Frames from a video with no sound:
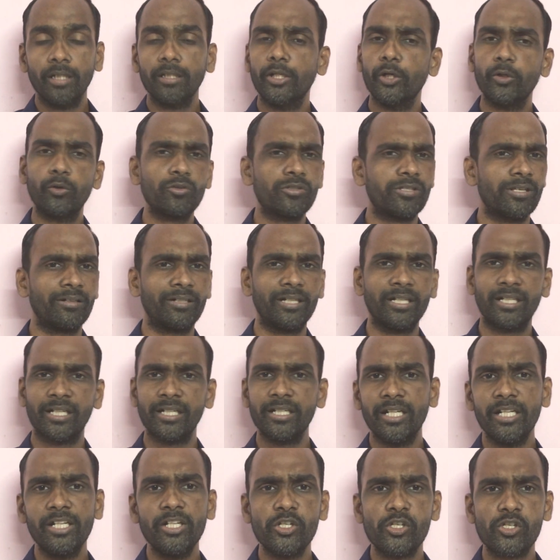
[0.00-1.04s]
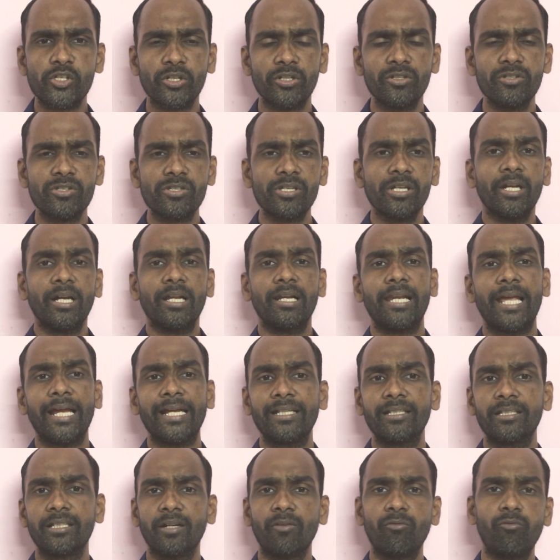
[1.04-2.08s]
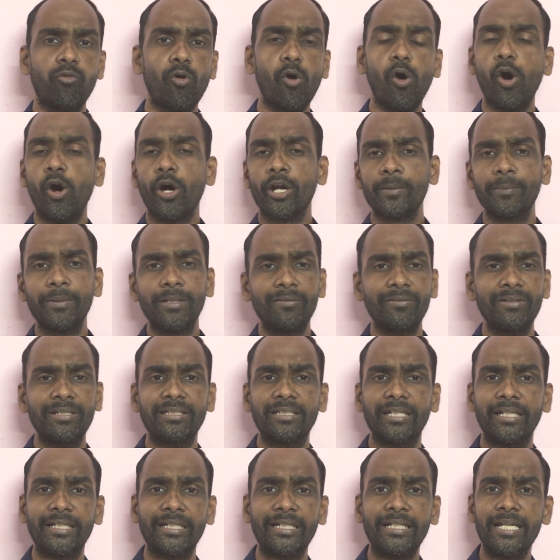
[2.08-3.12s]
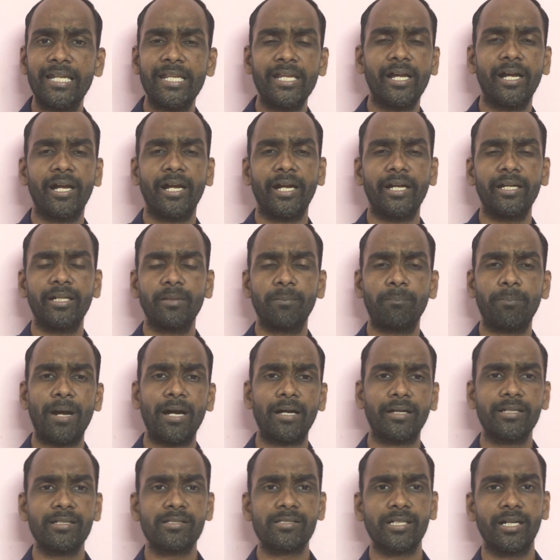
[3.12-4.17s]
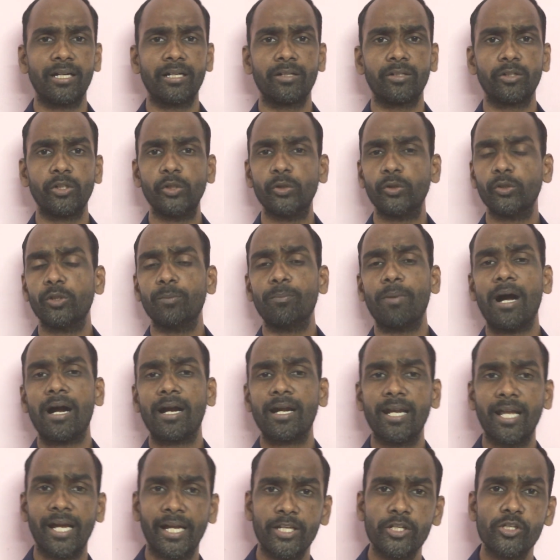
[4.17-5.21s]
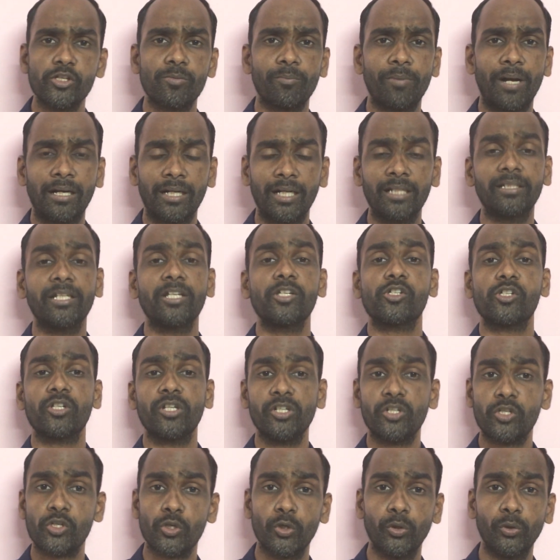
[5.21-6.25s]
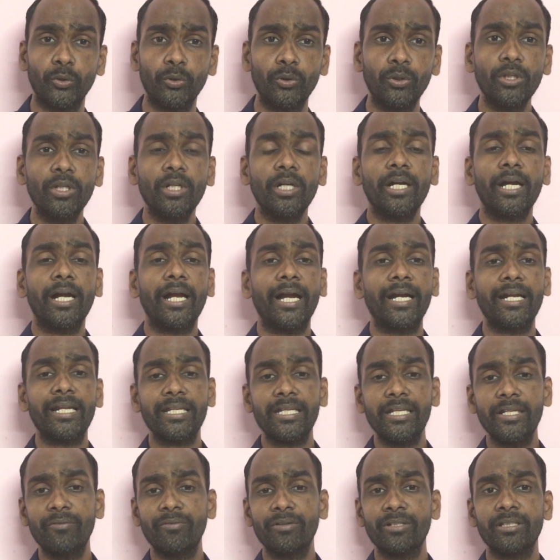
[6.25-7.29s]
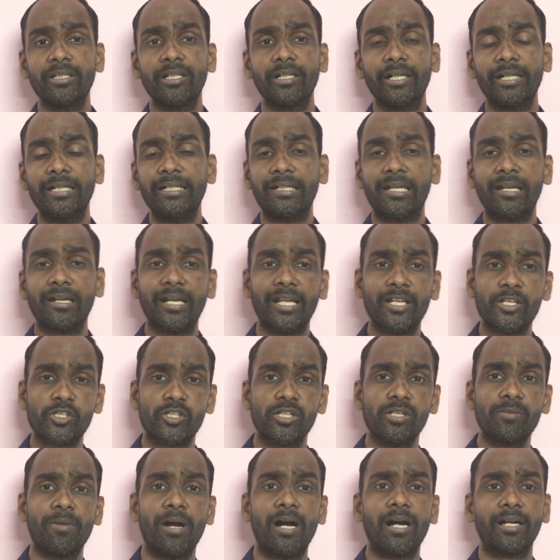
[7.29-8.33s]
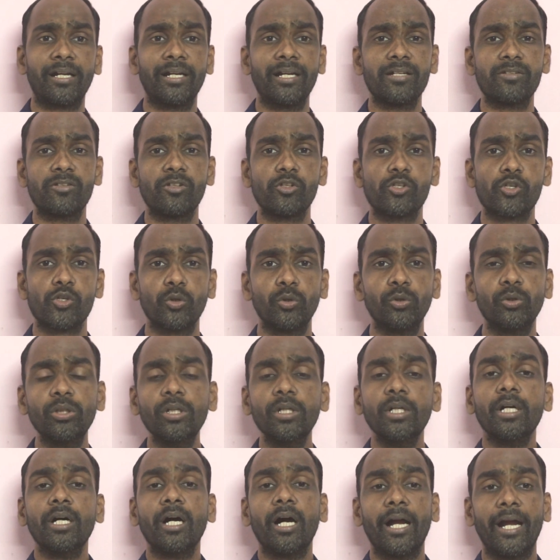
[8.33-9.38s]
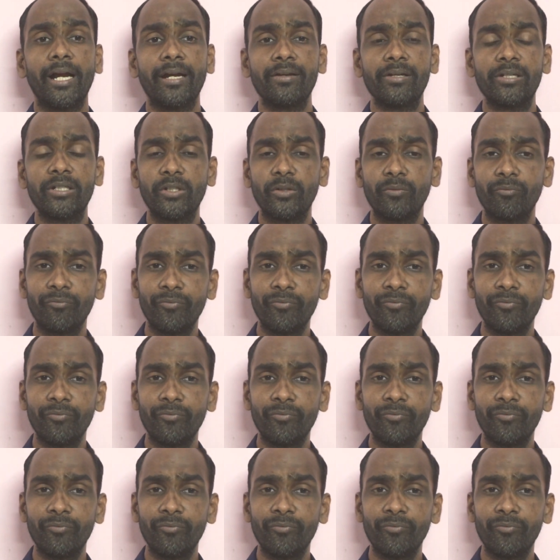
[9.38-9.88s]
due to certain conditions like the war between the India and the Pakistan, due to the Bangladesh issue, and even the international markets issue. And